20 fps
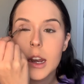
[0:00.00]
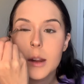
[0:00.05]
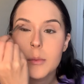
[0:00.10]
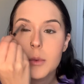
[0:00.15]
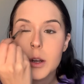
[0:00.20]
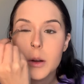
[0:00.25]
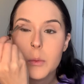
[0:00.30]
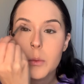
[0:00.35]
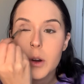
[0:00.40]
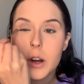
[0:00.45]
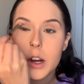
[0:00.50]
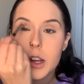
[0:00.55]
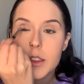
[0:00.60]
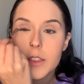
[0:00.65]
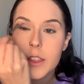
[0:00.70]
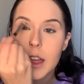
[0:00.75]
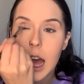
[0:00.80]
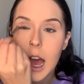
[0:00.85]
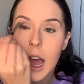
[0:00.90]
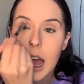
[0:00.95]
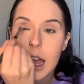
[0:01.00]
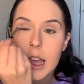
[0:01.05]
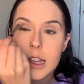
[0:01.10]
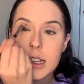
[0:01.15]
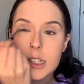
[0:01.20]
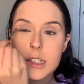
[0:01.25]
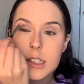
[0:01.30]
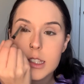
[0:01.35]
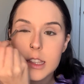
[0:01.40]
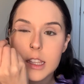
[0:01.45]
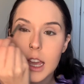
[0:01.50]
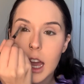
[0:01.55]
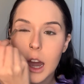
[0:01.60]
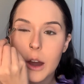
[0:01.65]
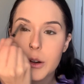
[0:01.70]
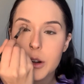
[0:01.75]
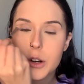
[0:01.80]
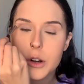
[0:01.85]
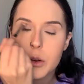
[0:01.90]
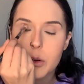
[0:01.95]
I'm gonna work that into the
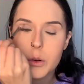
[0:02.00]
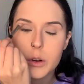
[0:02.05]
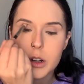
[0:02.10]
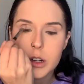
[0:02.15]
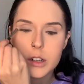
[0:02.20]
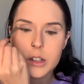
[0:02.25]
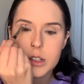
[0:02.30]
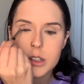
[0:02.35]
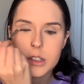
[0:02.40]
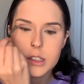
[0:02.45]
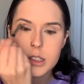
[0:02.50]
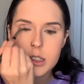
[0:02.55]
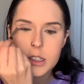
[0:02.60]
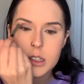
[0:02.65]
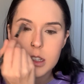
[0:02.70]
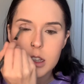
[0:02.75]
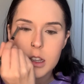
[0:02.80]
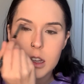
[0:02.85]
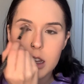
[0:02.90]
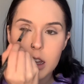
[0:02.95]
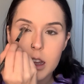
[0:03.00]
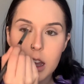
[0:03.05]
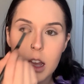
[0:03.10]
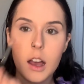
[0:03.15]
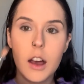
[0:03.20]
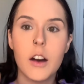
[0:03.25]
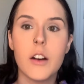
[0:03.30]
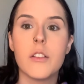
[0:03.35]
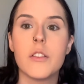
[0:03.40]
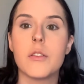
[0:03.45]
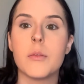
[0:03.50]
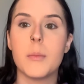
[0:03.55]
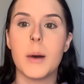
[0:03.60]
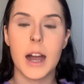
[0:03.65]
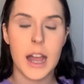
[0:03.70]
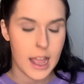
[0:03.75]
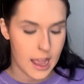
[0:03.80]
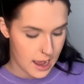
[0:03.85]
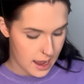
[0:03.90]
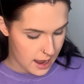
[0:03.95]
outer corners of
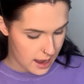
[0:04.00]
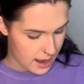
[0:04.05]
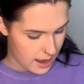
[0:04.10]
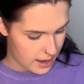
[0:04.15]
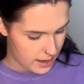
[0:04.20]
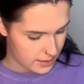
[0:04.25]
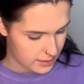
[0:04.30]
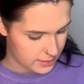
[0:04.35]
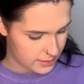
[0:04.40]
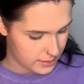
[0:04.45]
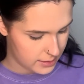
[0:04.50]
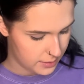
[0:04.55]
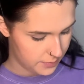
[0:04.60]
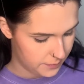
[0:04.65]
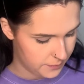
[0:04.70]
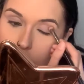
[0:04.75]
my eyes.